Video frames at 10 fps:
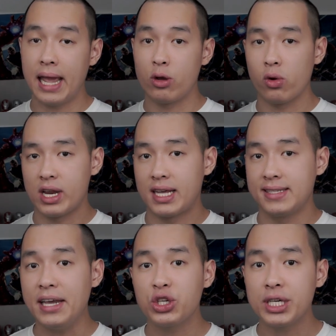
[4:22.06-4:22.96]
and
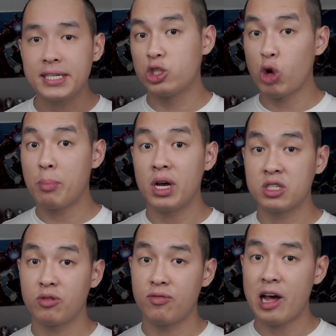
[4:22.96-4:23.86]
organization,
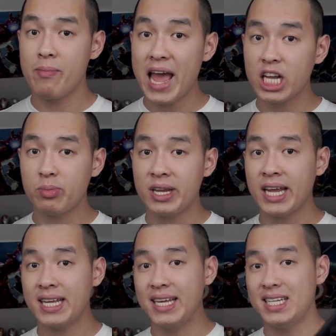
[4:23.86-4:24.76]
Dropbox for file management
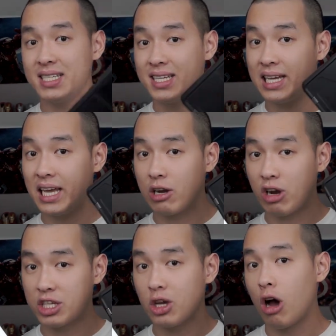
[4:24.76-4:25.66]
and easy syncing
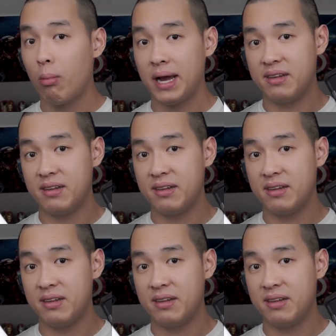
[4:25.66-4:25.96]
across all my